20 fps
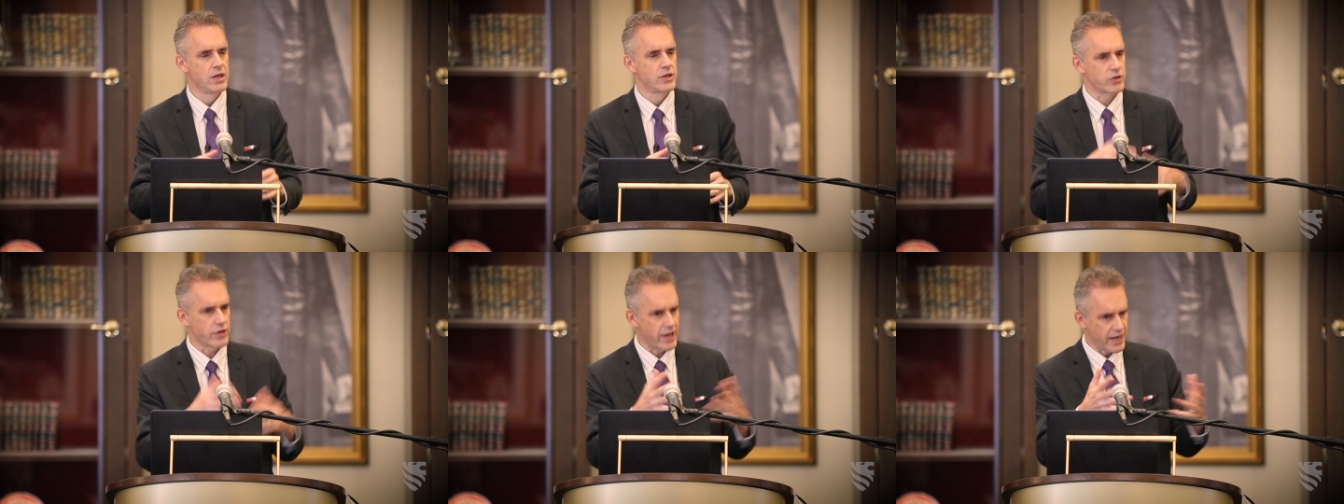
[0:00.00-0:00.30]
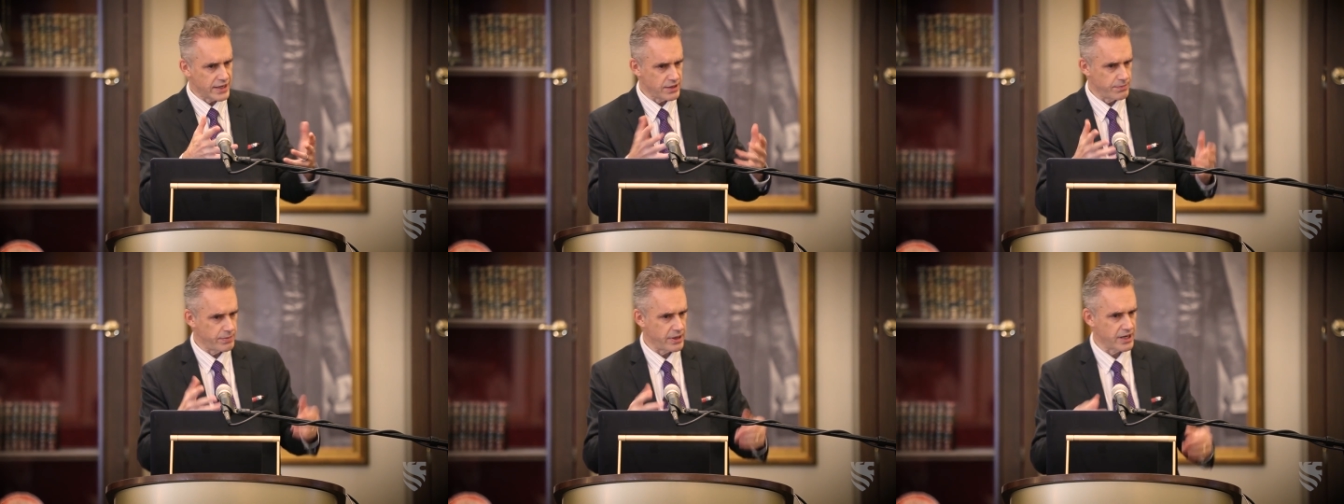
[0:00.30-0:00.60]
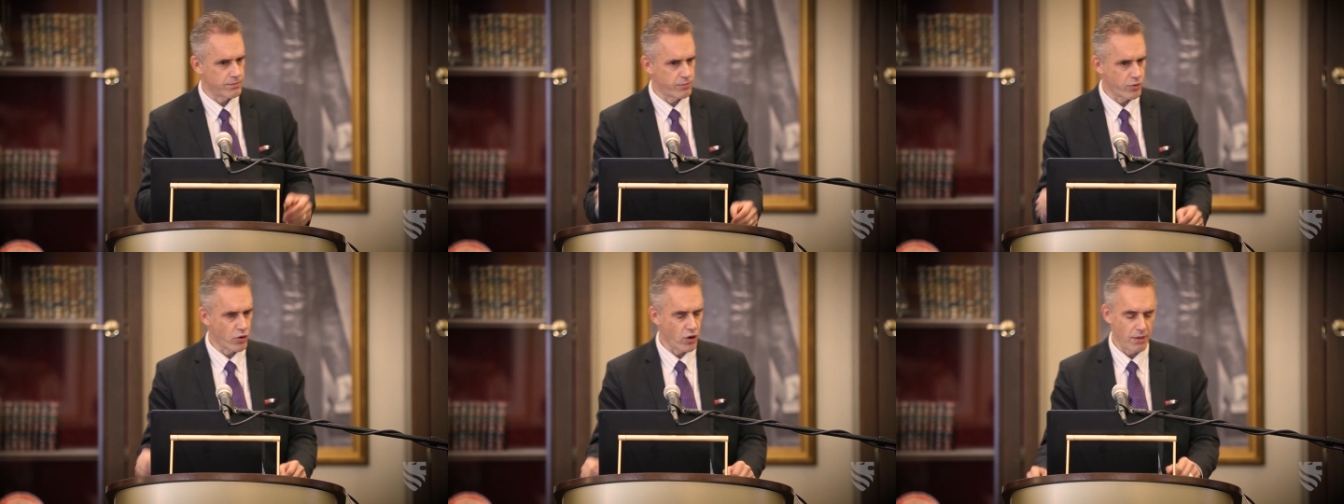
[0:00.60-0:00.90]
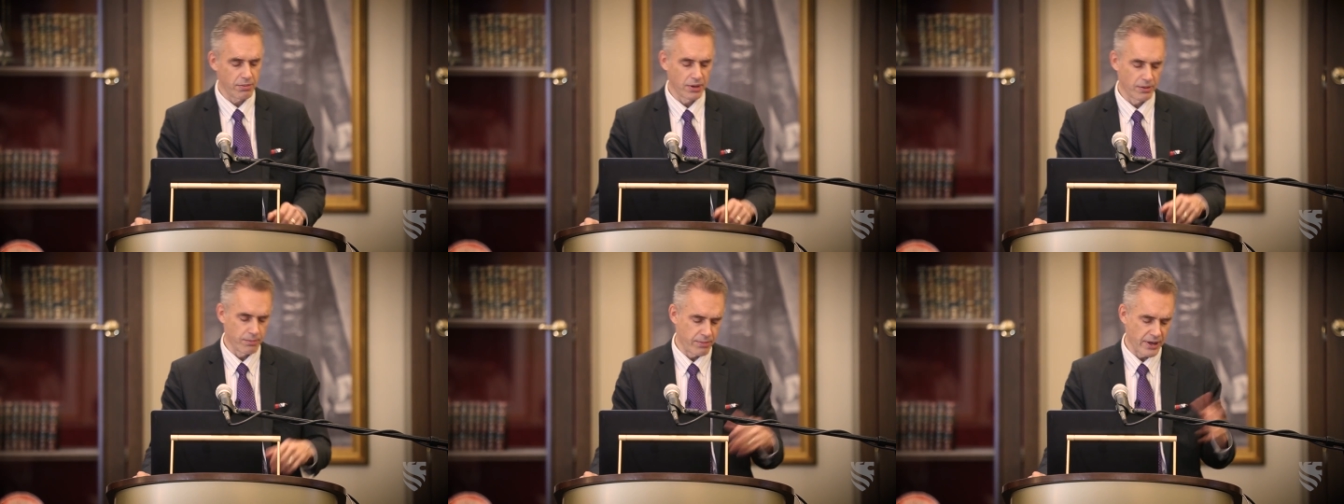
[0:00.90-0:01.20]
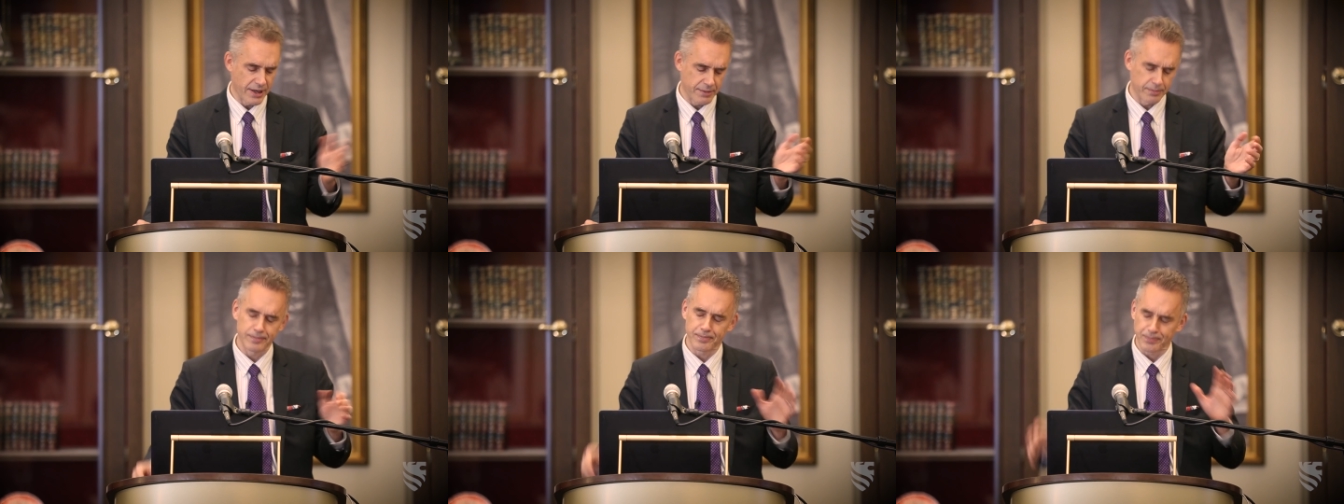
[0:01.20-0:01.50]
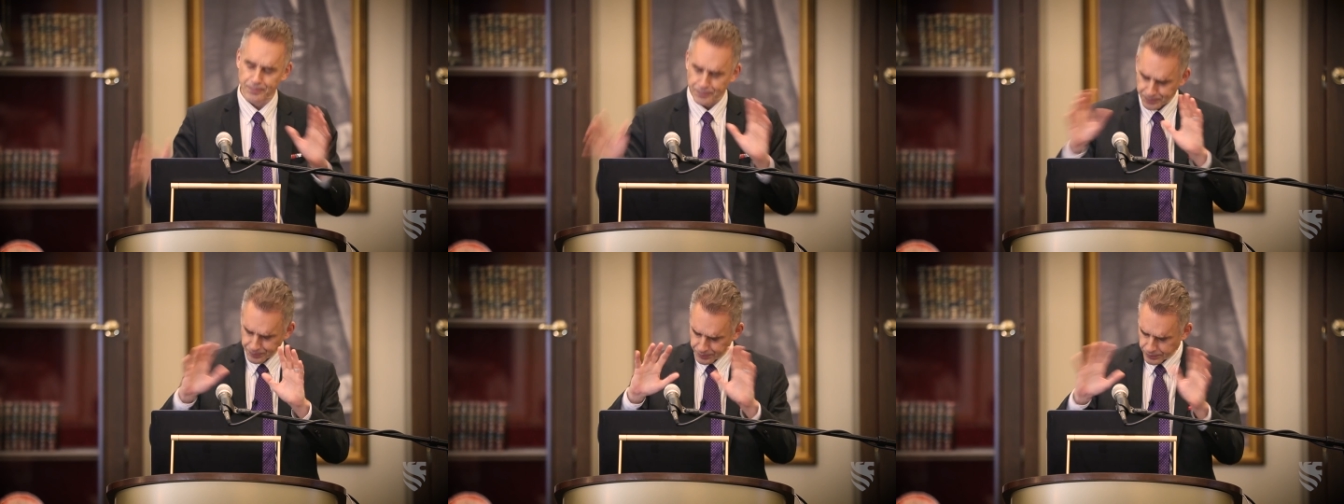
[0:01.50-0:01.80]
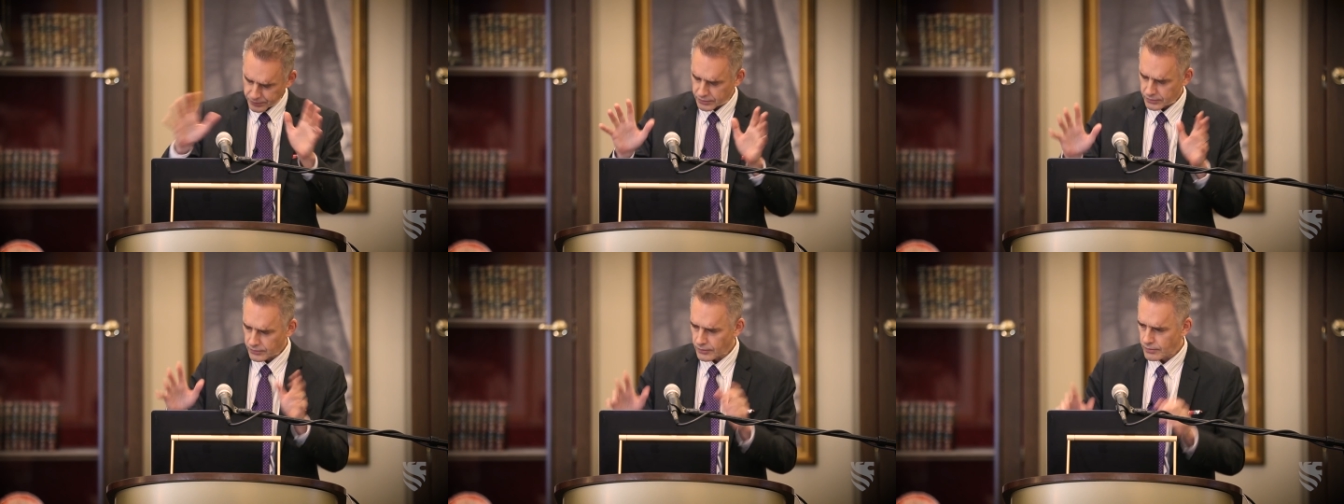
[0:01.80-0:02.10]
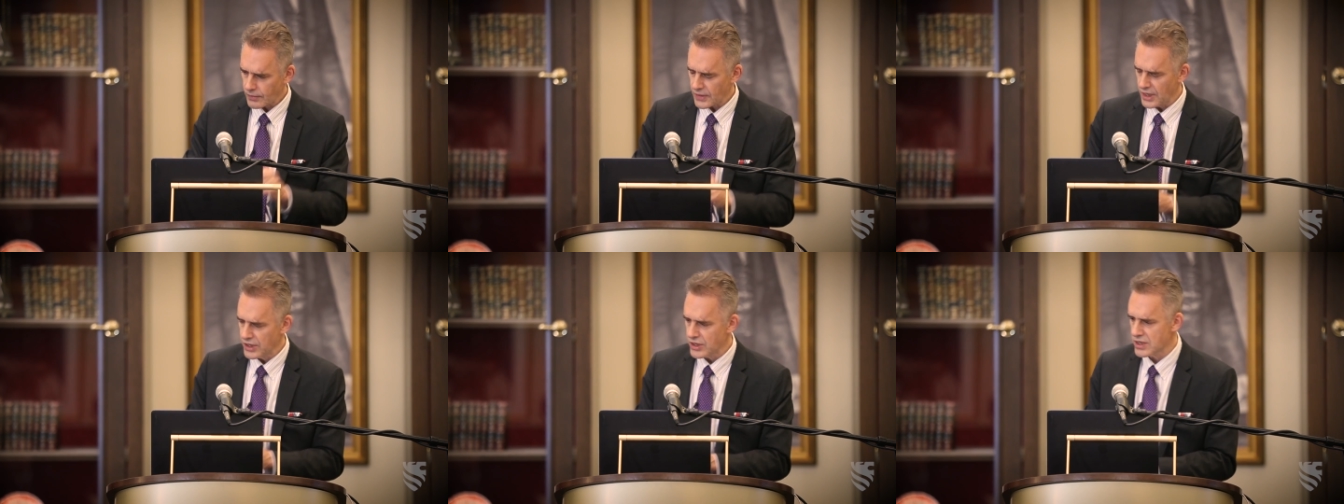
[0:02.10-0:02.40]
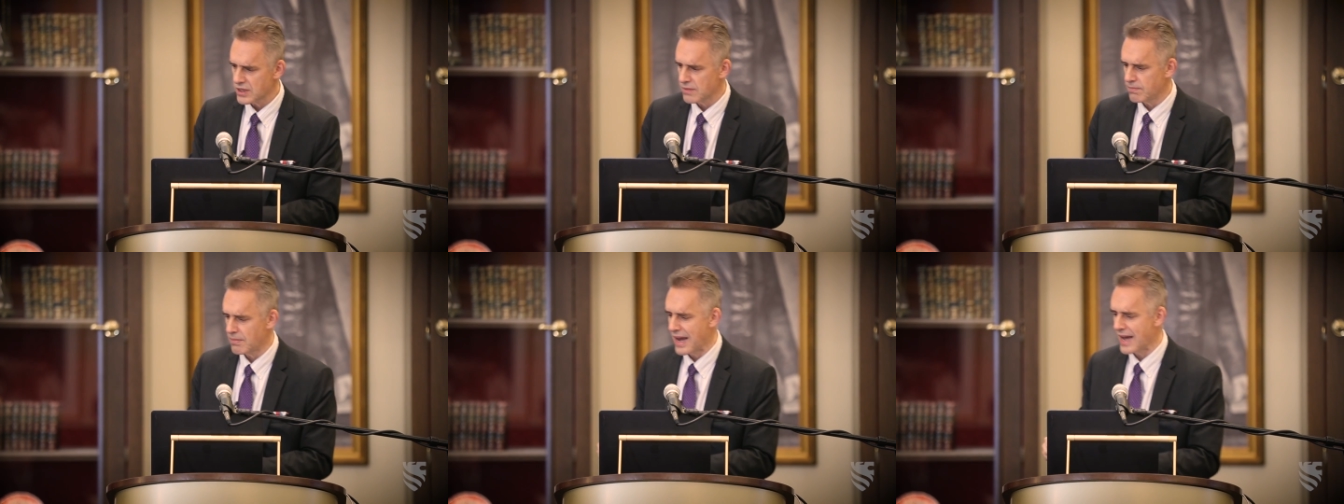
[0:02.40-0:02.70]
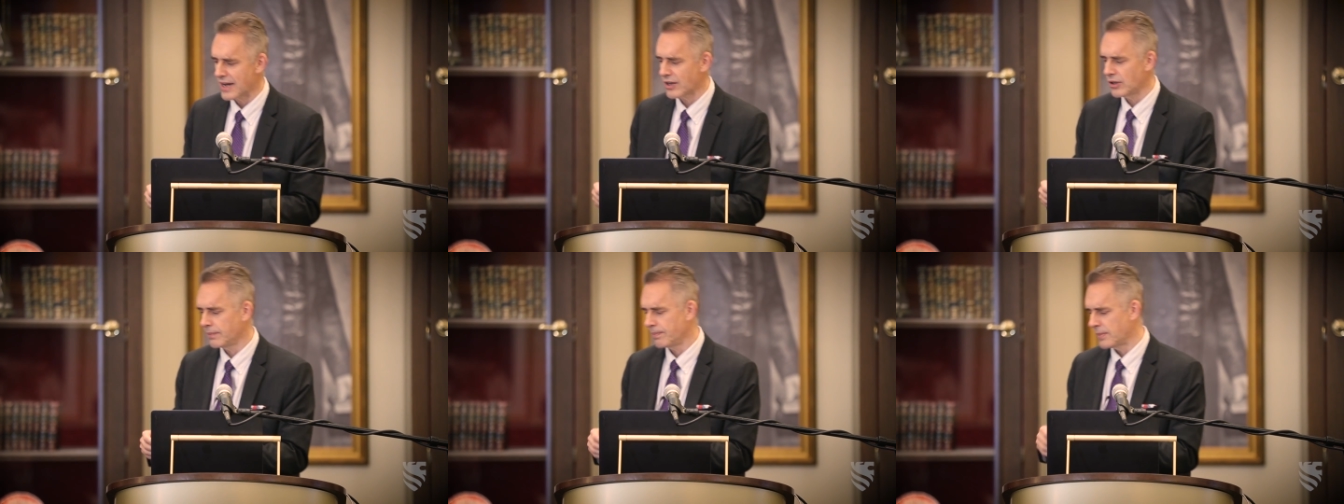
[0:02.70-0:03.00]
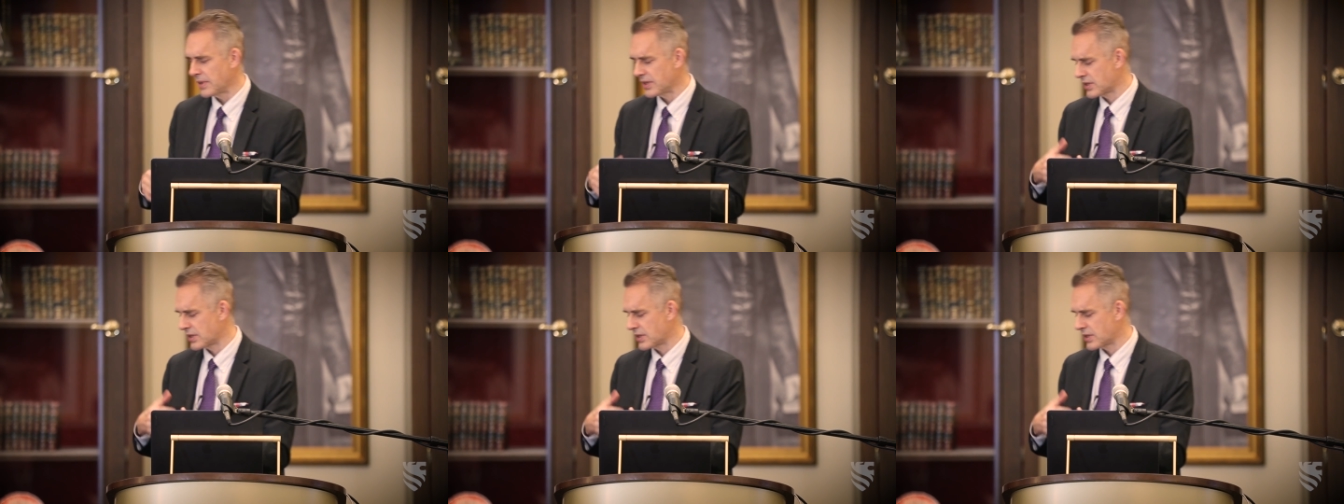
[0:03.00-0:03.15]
So that's a big problem, but it doesn't matter.